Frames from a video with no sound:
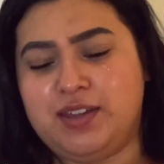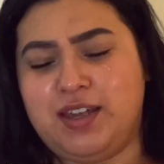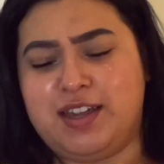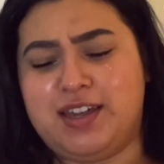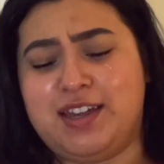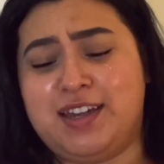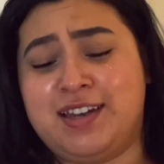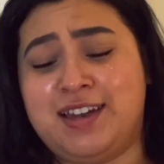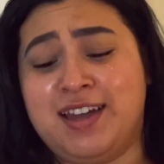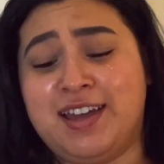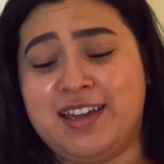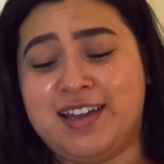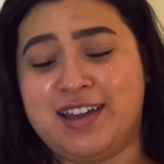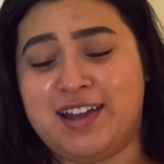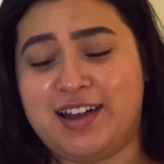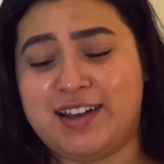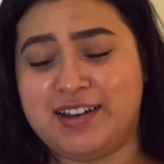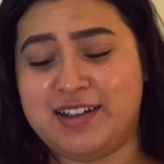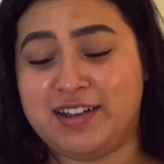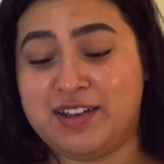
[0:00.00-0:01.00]
And I
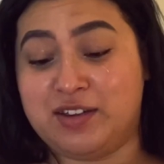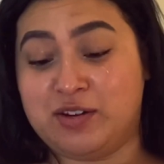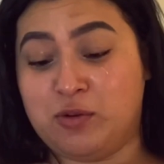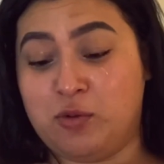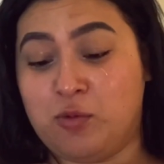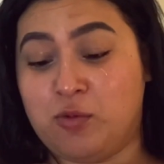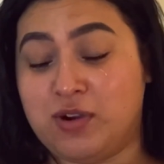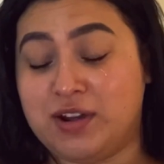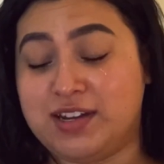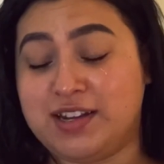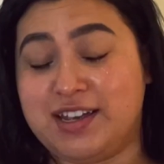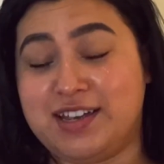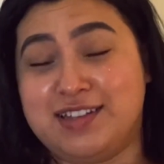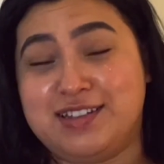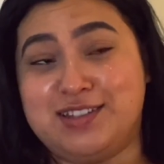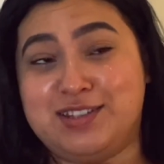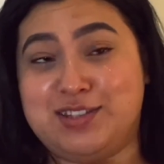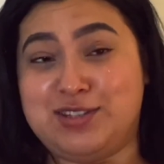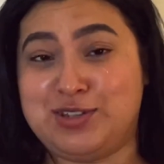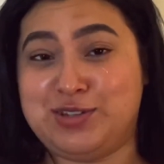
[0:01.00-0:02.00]
got it in 1
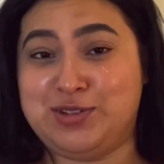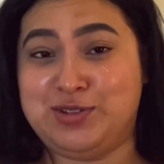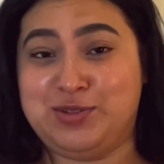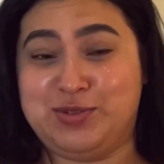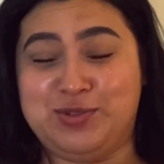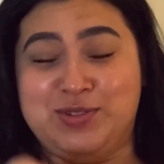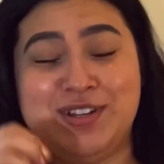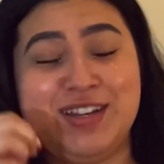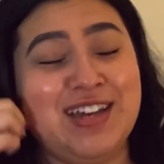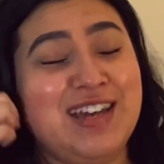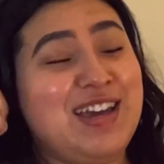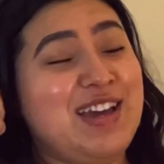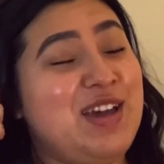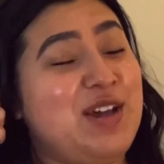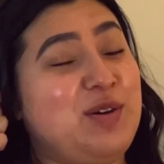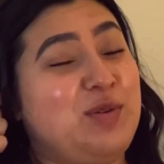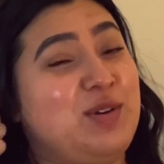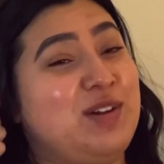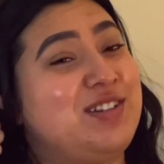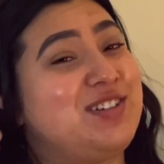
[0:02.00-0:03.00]
and 2,
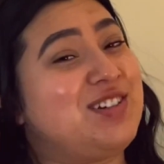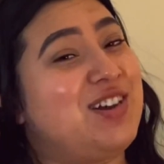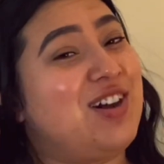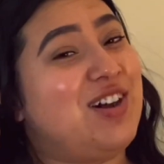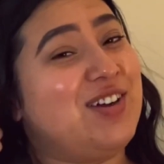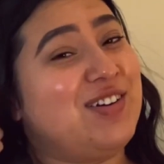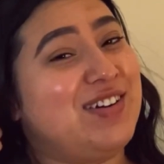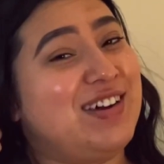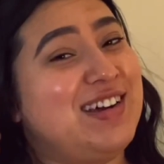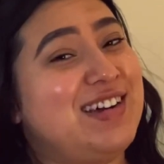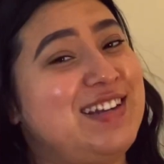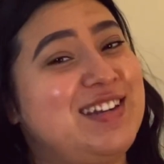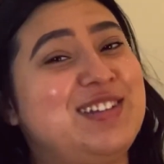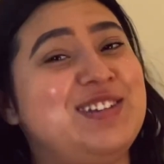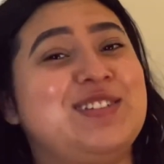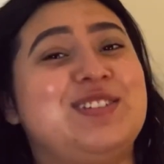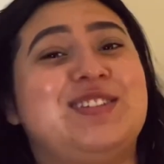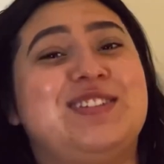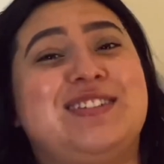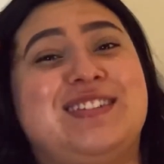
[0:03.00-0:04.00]
which already
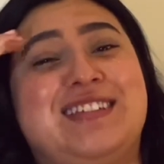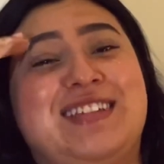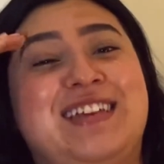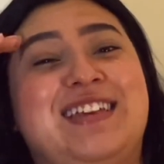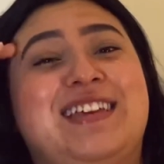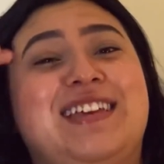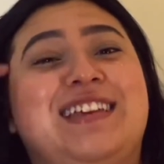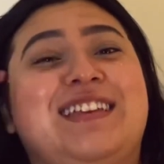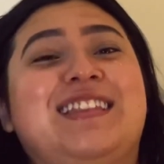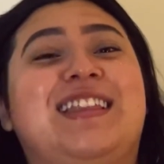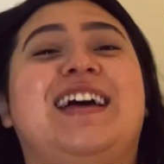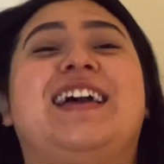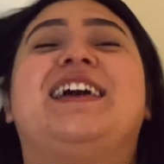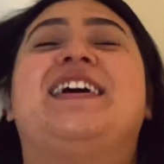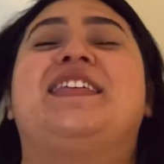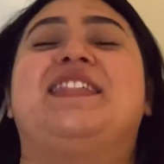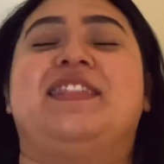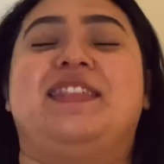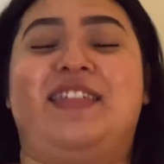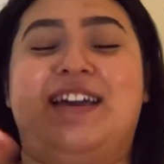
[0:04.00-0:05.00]
just seeing
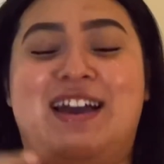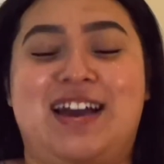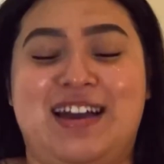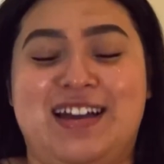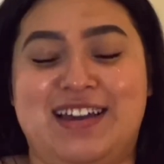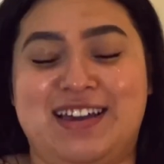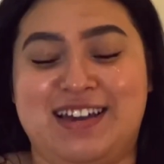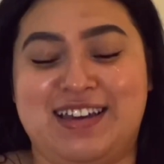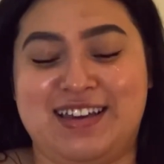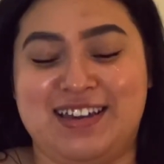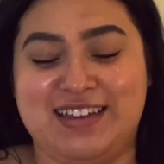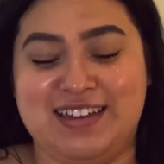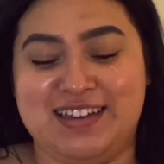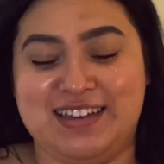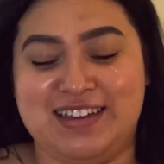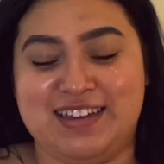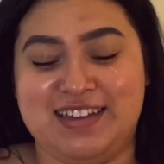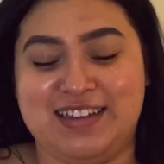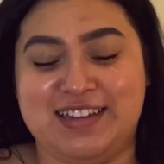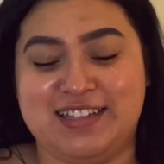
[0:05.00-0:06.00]
like that,
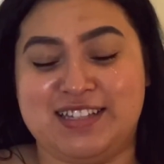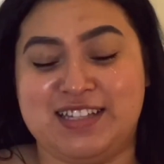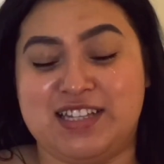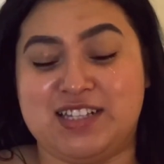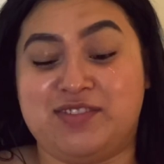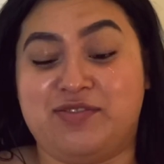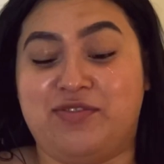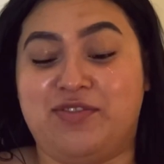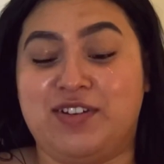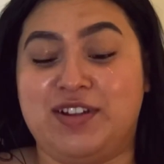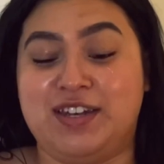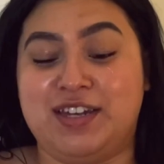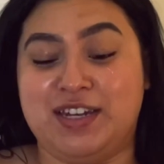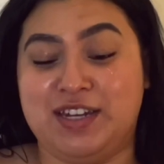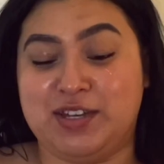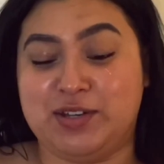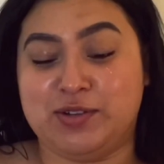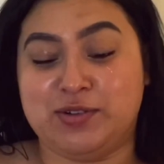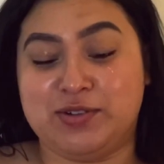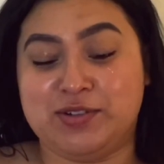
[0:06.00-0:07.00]
it says
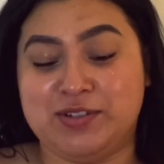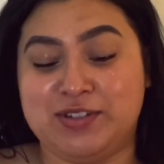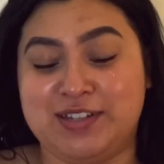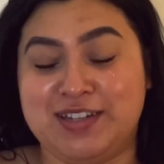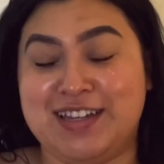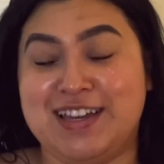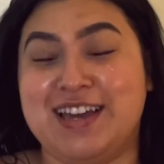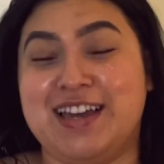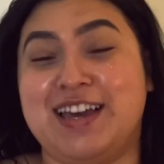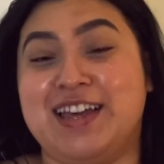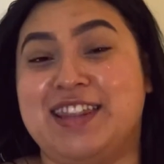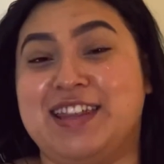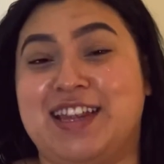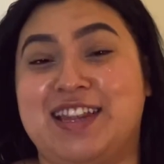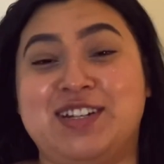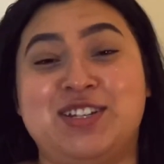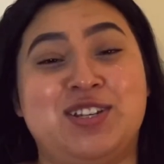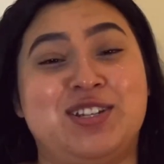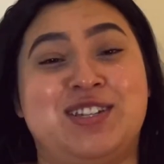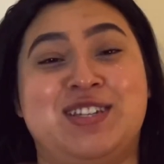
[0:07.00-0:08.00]
vanilla.
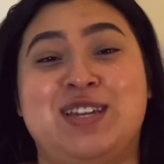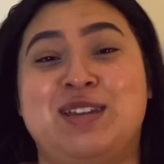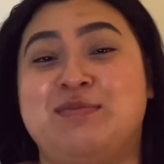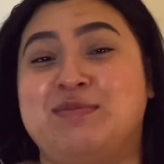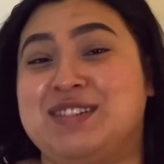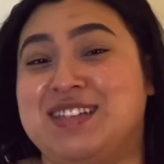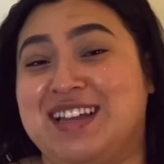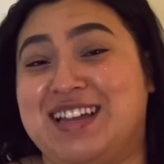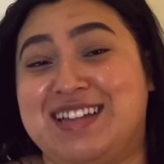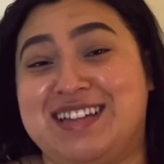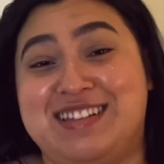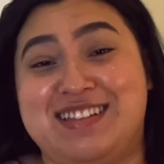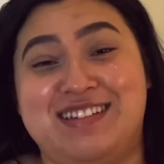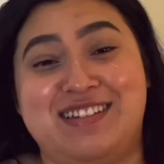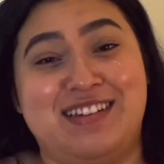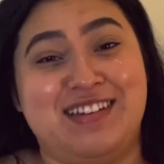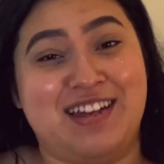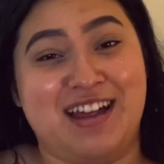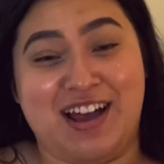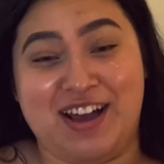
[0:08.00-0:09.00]
That just seems like it's
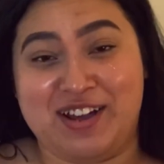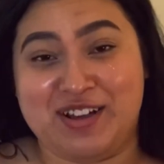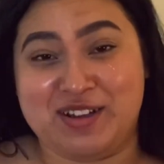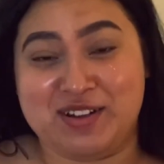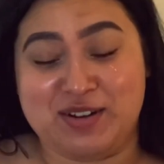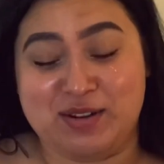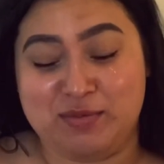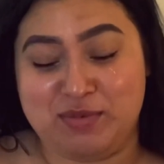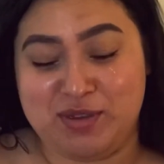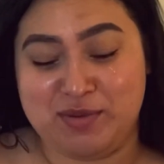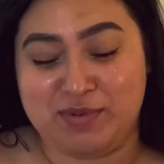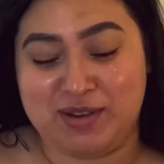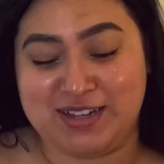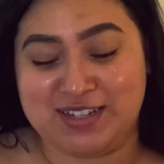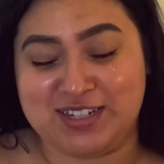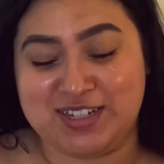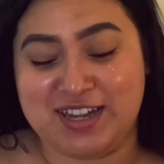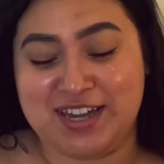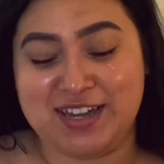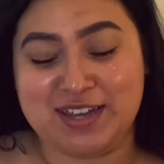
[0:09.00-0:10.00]
not gonna be my
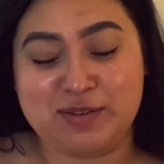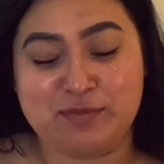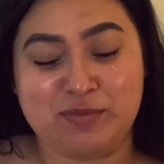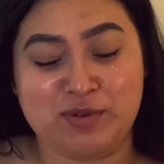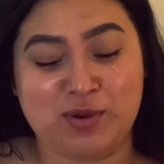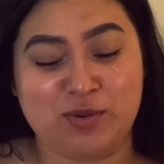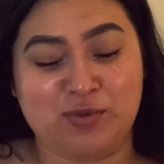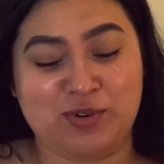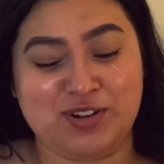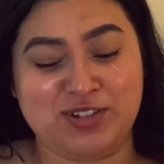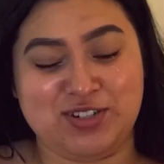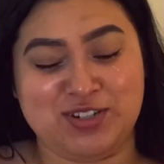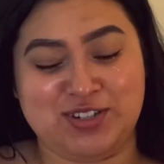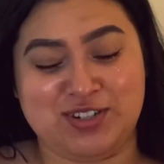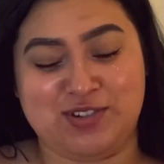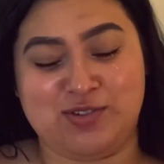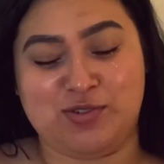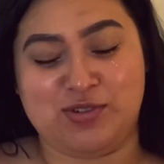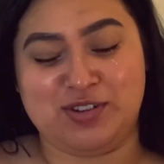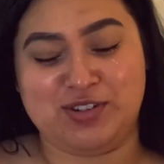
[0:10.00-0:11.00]
shade, but we're just
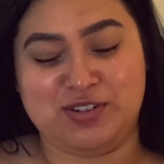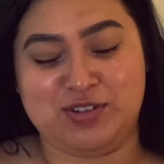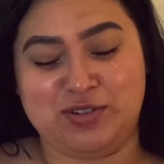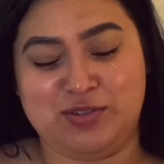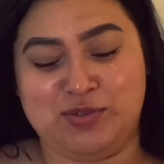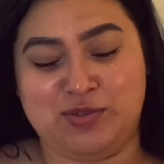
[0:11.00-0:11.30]
going to